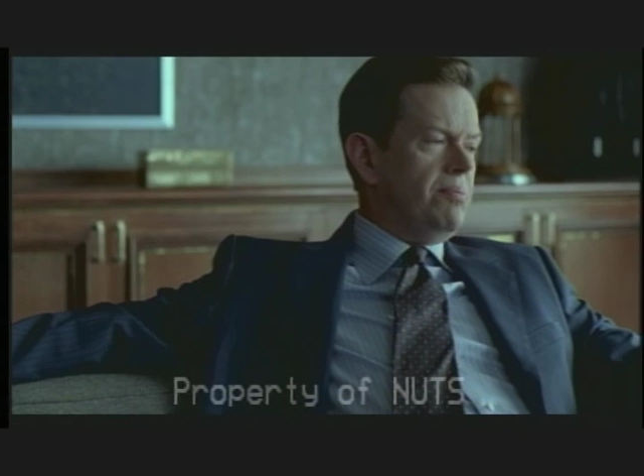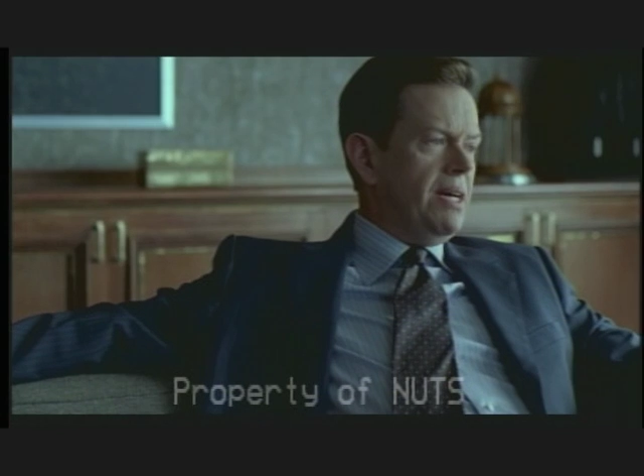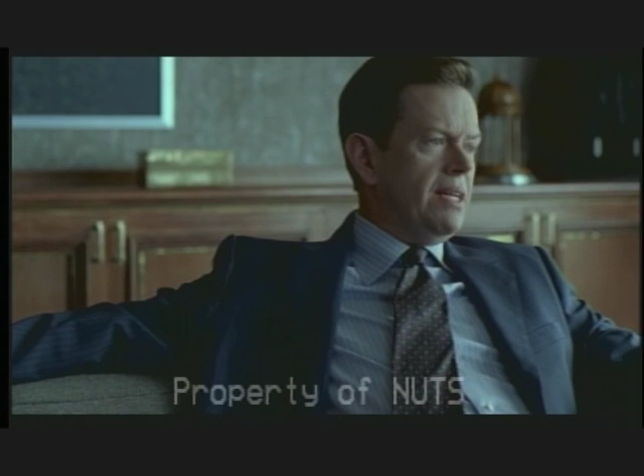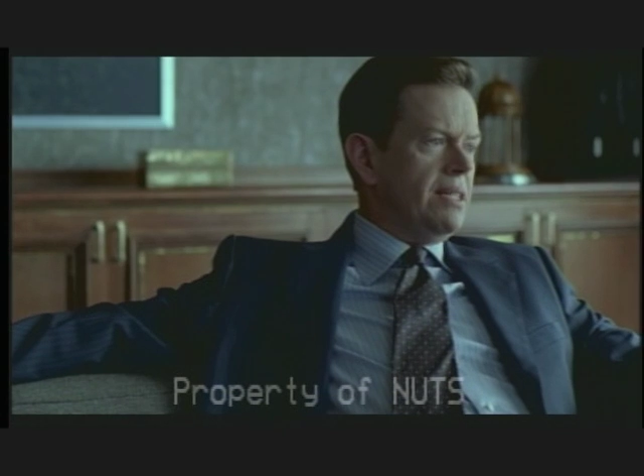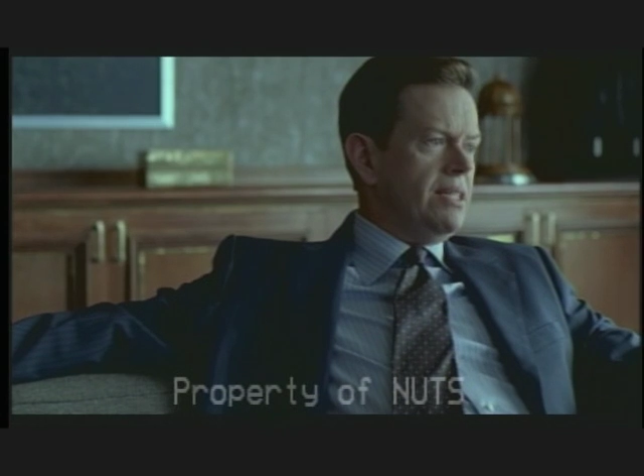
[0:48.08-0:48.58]

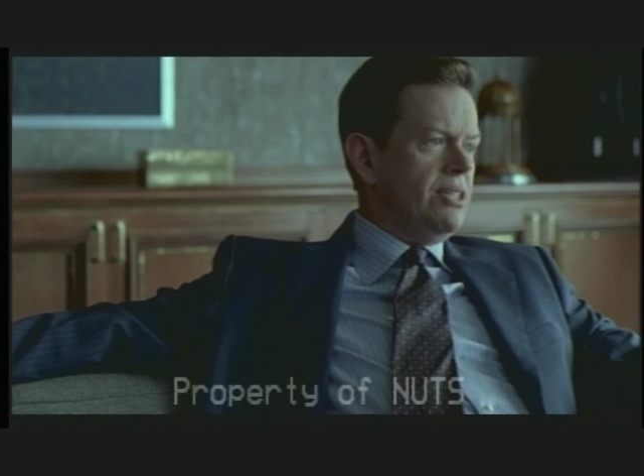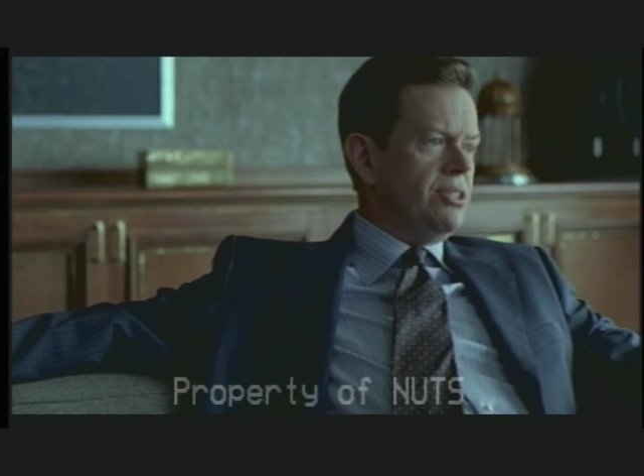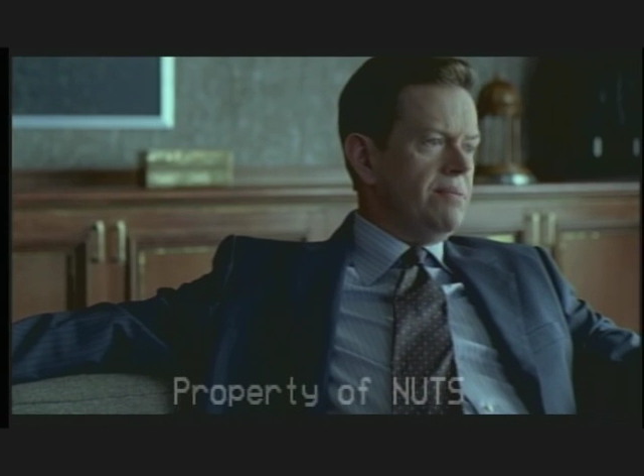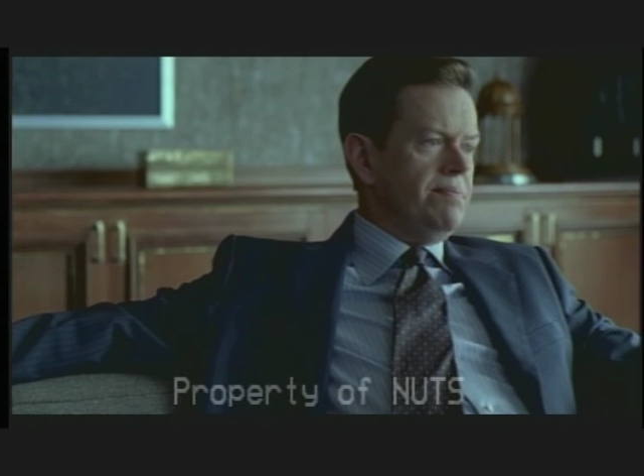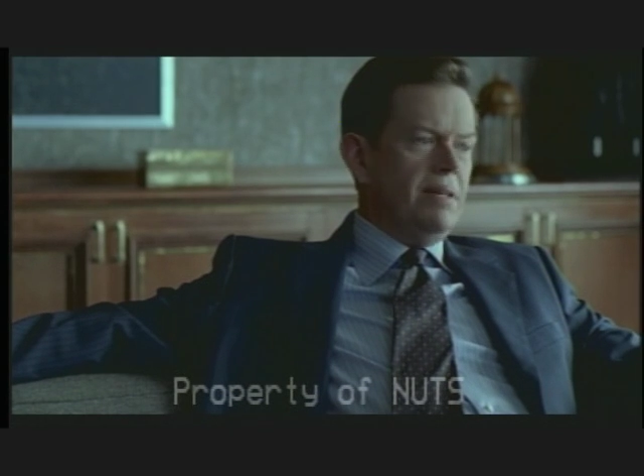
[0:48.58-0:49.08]

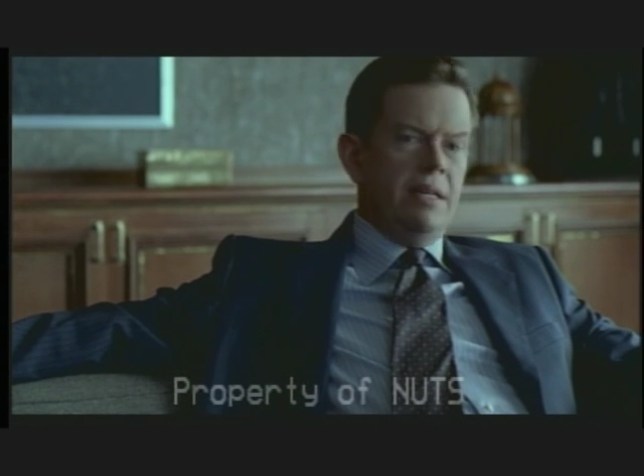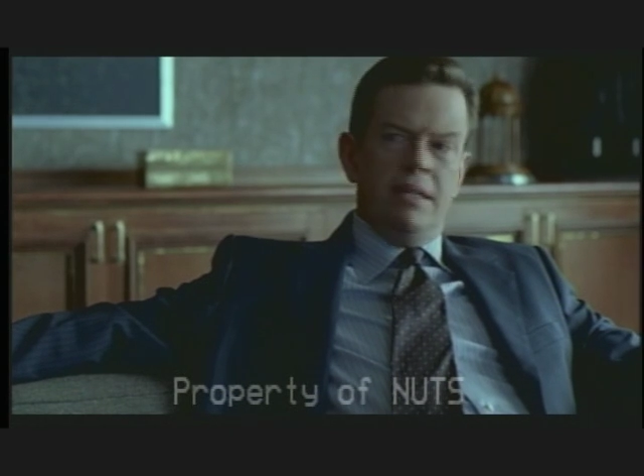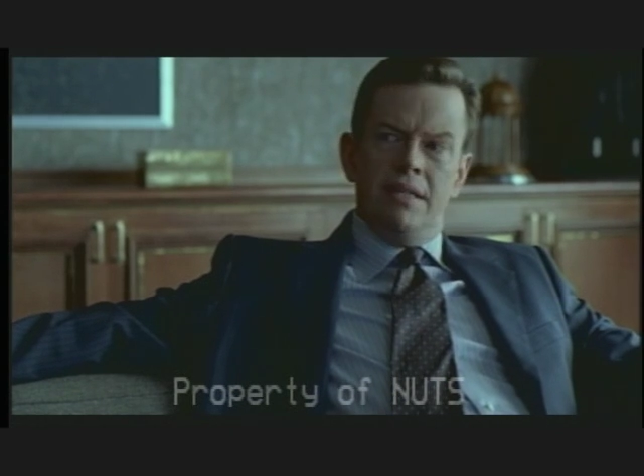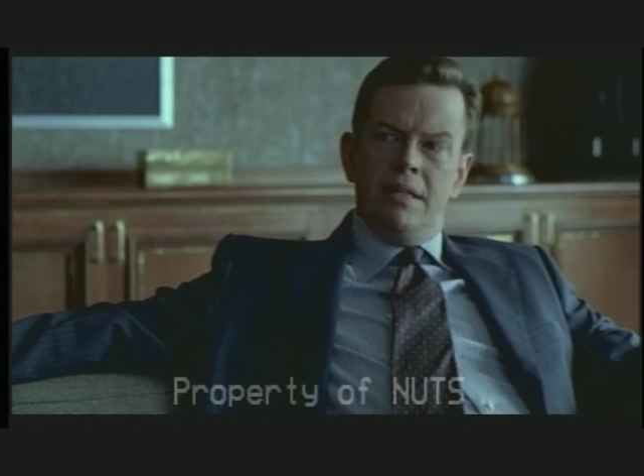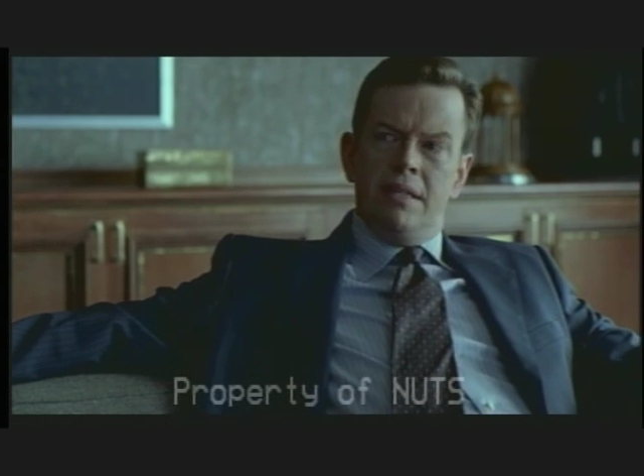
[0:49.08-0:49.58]
politician.
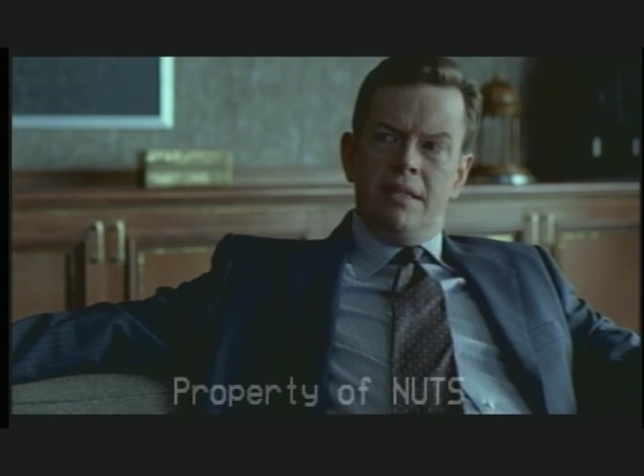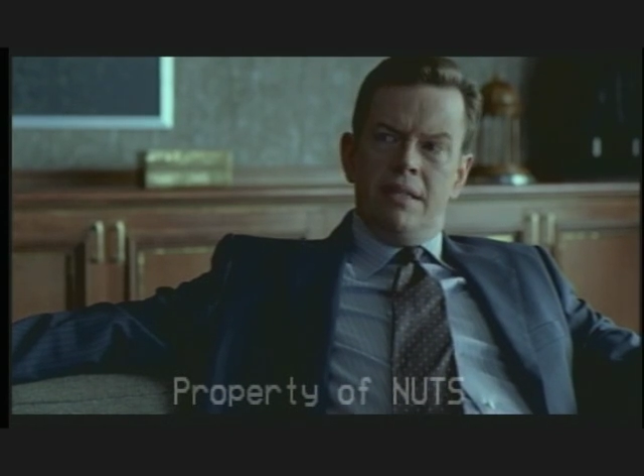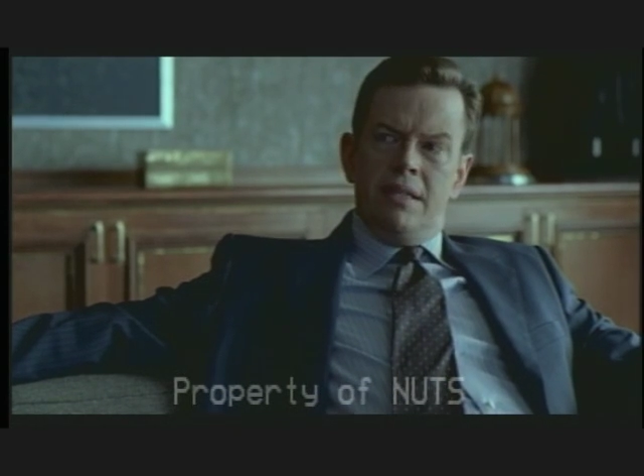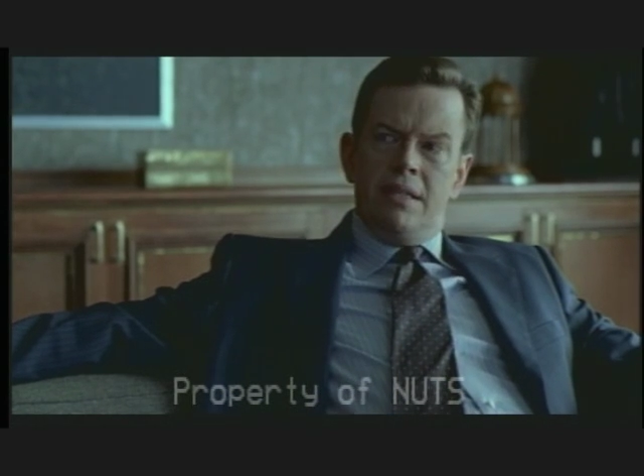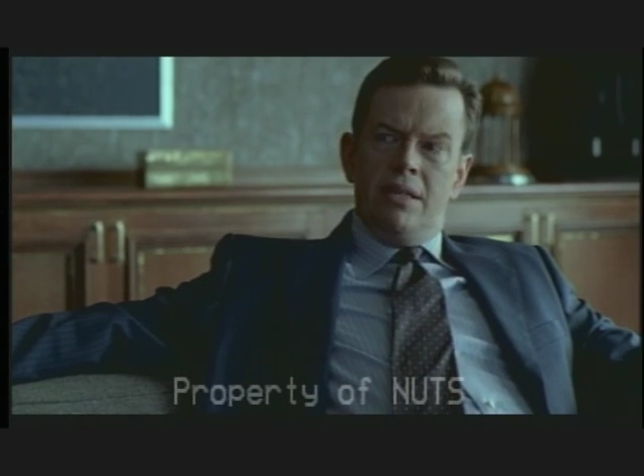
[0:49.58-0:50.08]

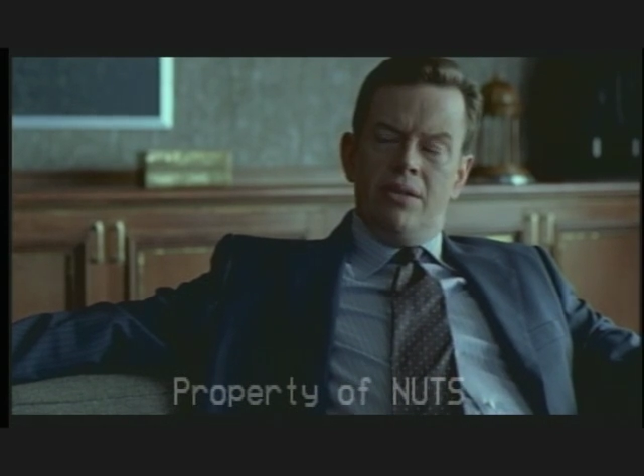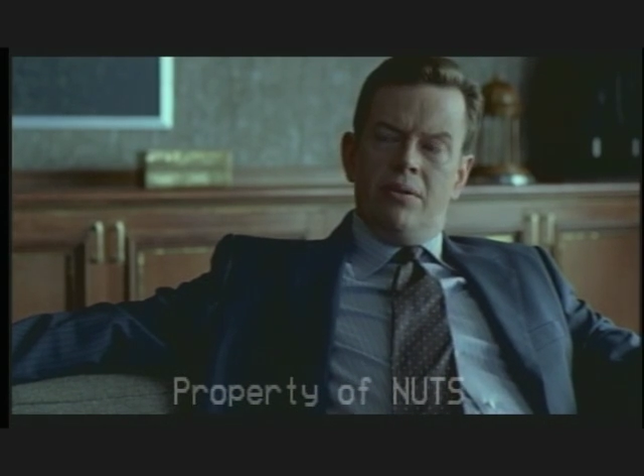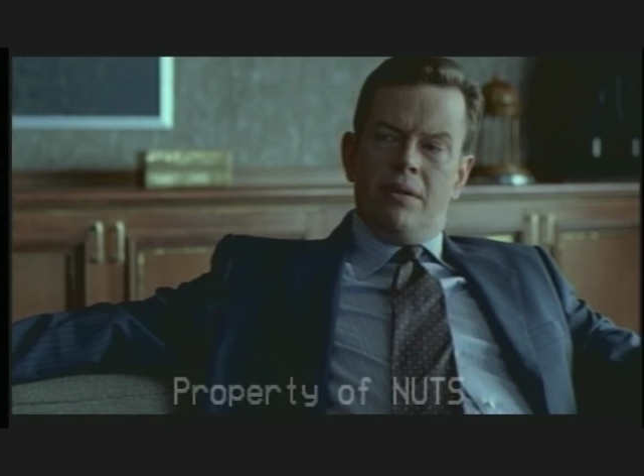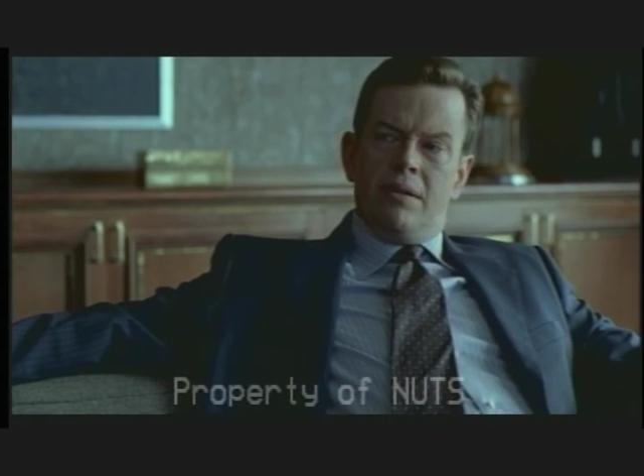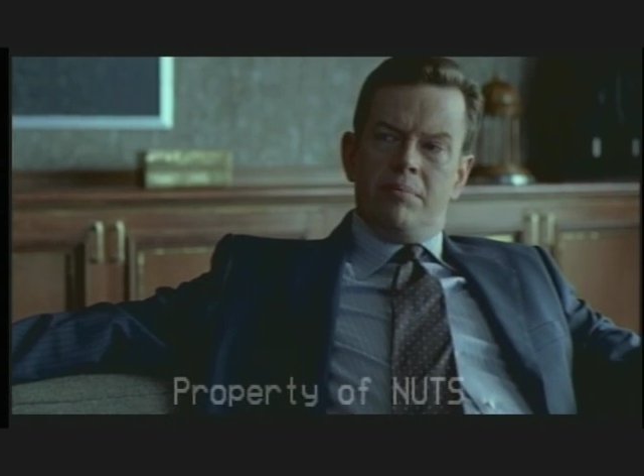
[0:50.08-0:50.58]
You are a